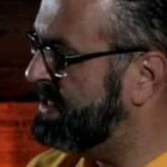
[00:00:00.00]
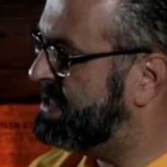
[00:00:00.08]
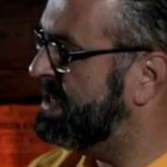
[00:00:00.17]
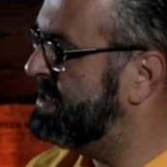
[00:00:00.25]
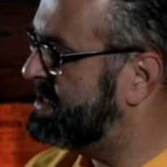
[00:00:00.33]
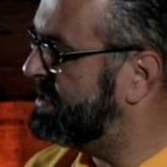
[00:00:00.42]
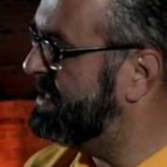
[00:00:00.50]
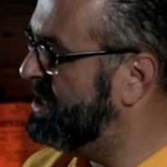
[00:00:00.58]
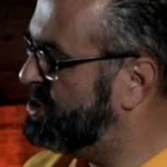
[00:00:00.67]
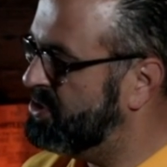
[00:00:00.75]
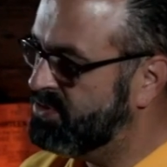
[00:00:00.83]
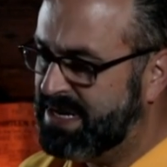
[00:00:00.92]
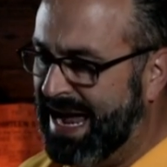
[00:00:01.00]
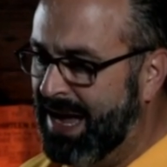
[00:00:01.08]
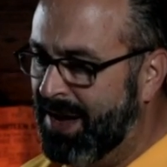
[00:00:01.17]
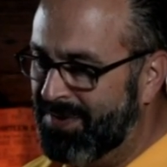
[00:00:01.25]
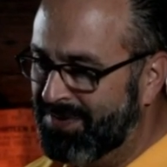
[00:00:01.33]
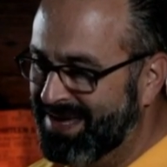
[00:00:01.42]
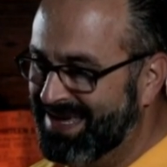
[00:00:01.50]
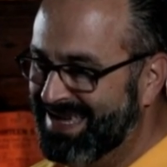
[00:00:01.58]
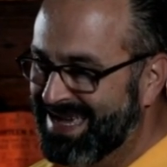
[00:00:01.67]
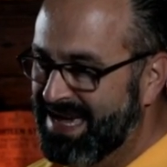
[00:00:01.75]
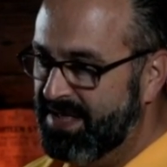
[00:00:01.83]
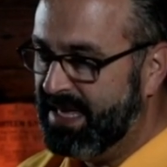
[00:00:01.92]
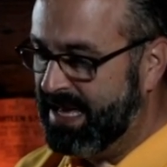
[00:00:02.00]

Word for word: tend to lead you down the